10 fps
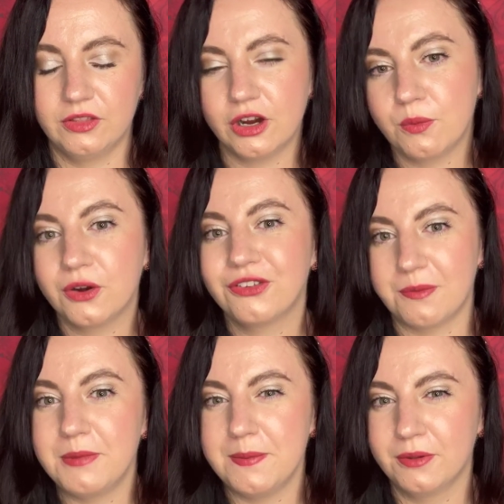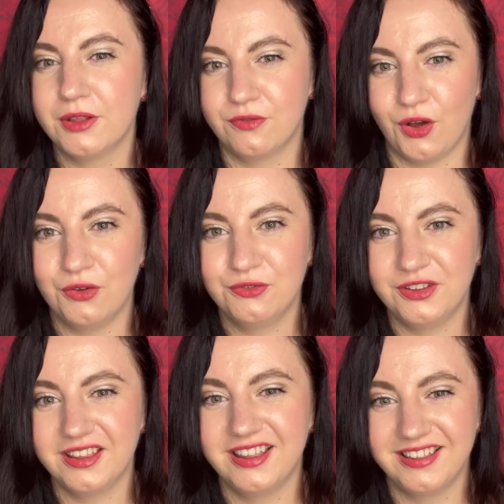there were some people
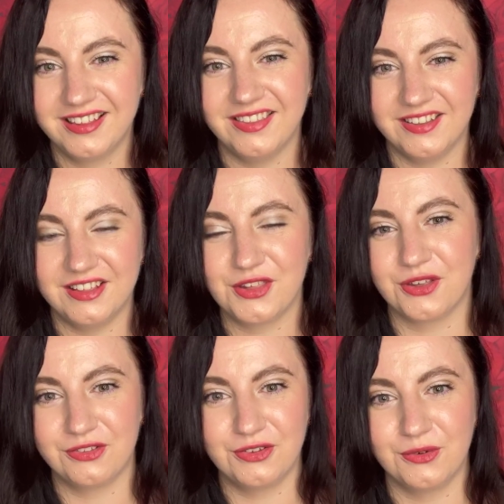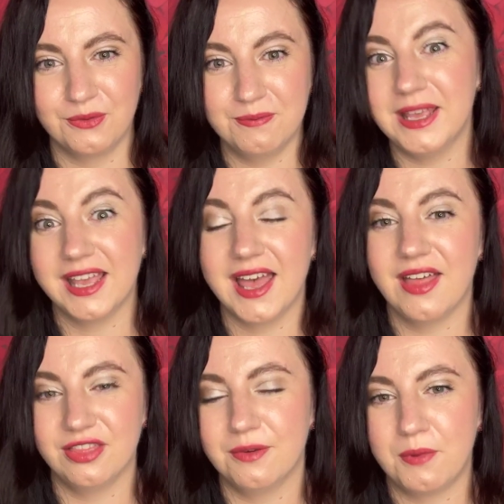involved in addition to me
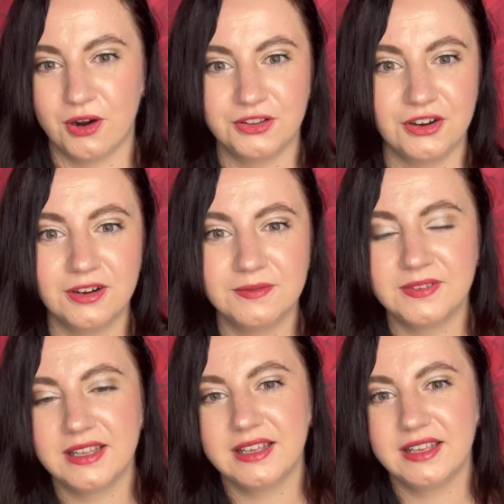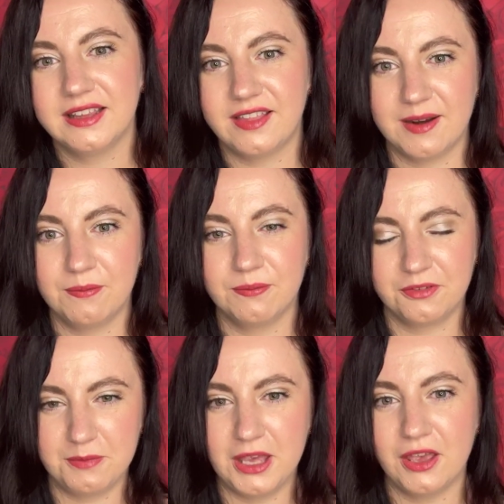and the partner that
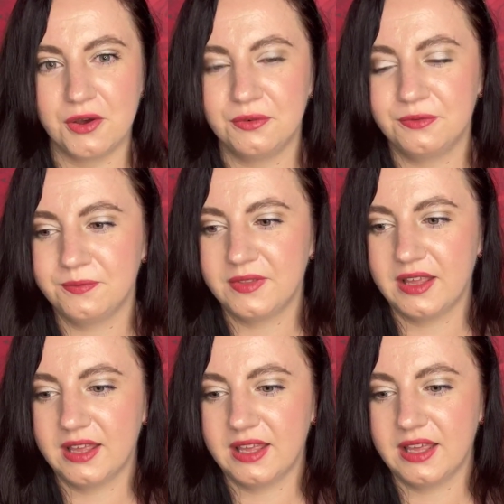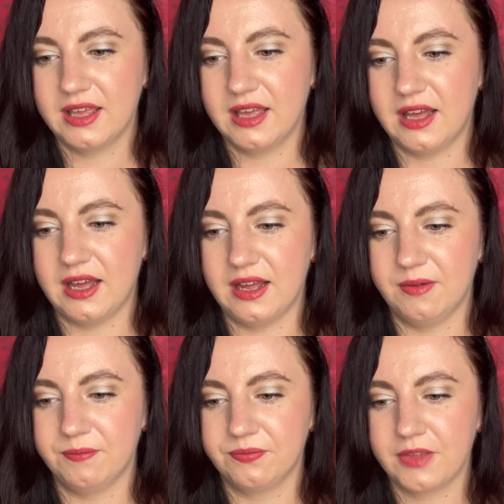I'm speaking of.
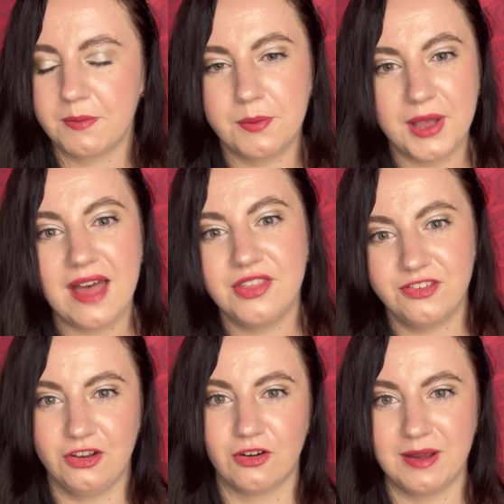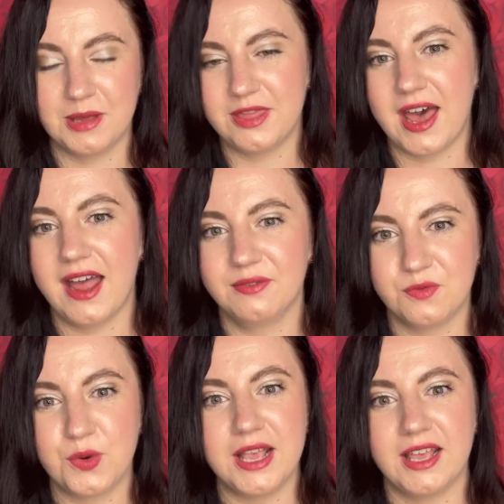But we had this agreement that
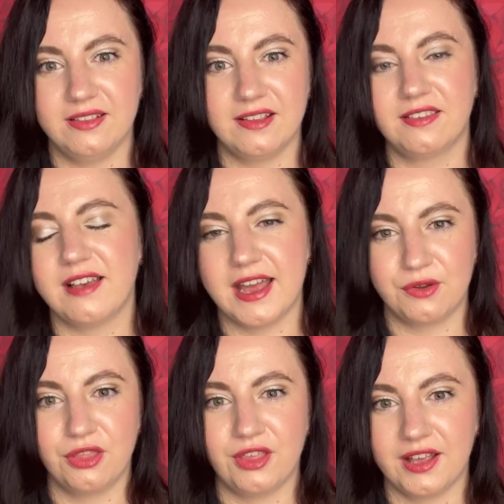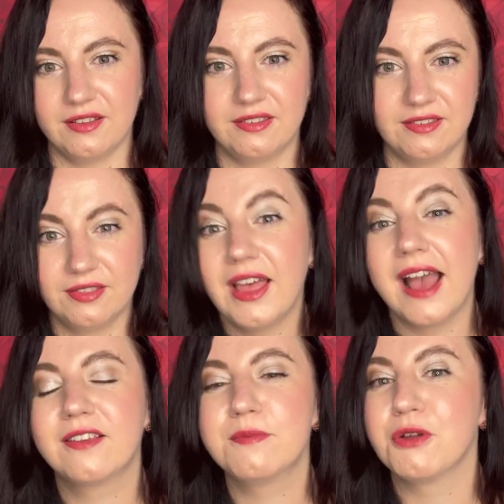we decide on things,
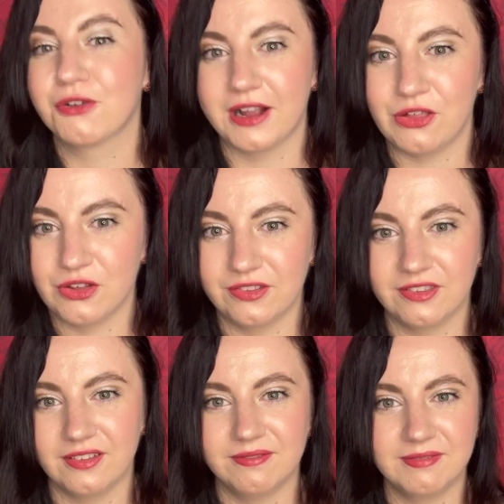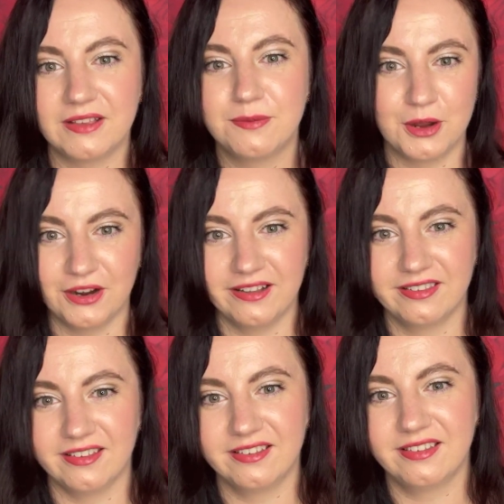explorations and
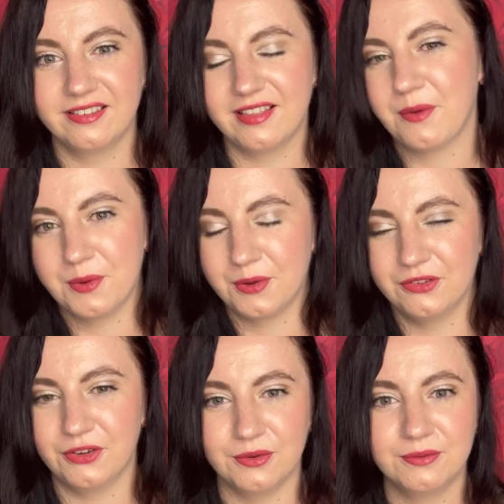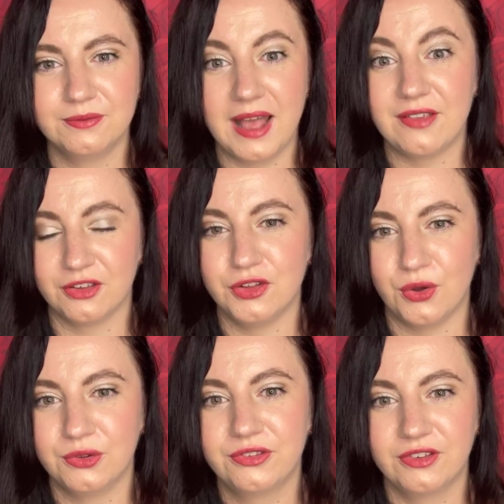experiences that we want to, as
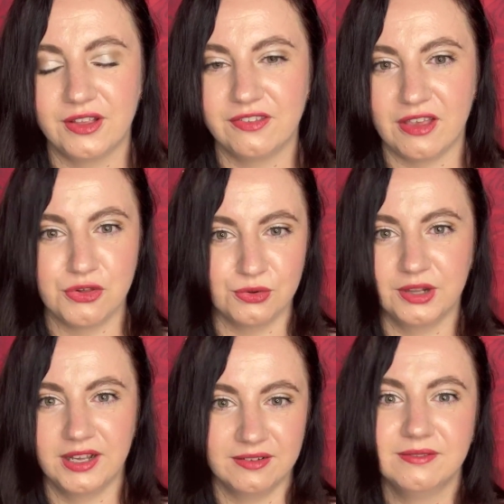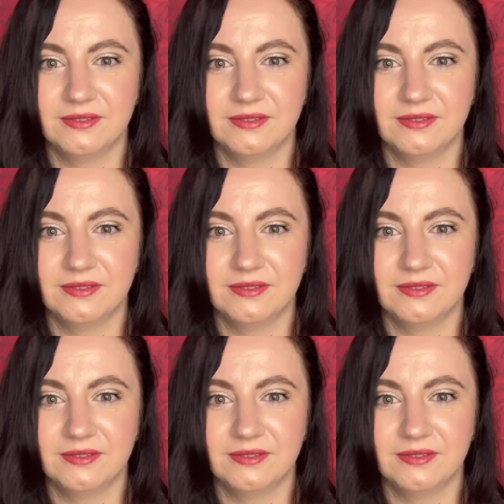adults, consensually